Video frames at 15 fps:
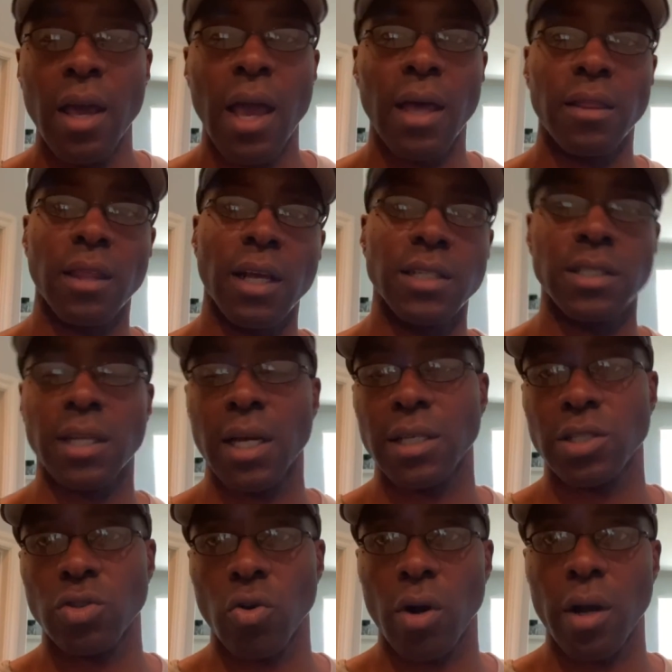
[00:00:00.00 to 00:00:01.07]
and things of that
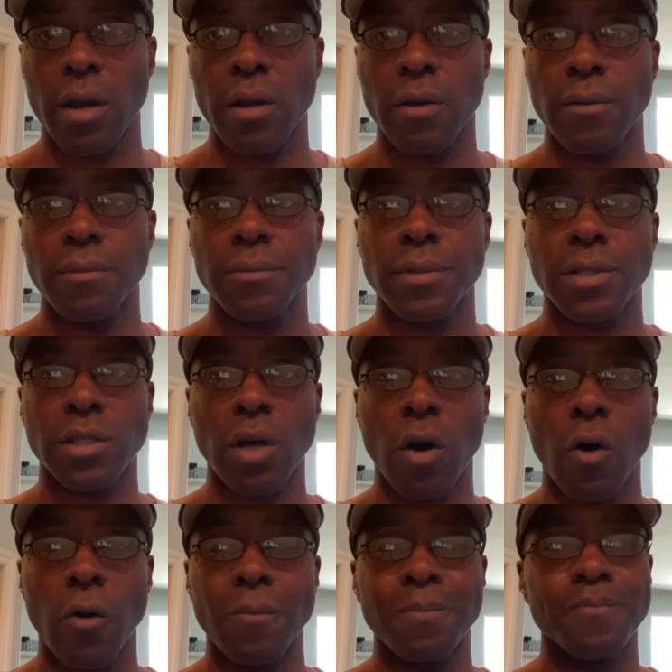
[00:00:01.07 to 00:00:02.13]
sort.
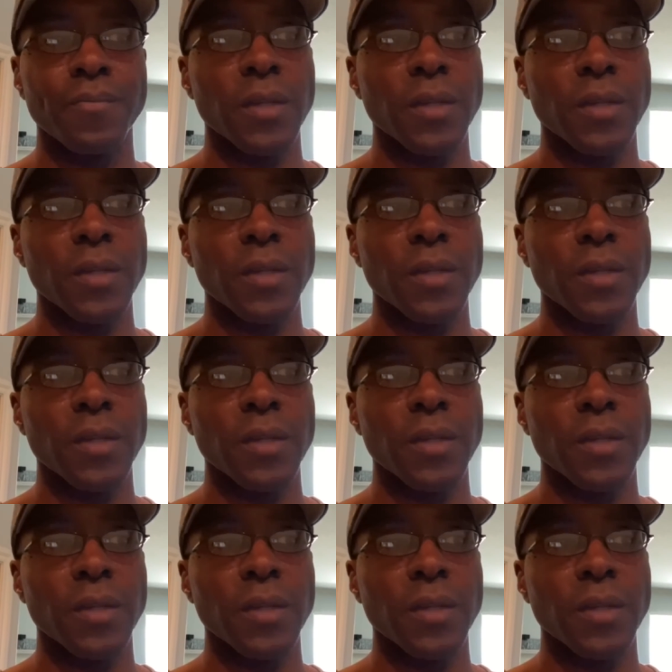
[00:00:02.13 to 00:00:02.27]
So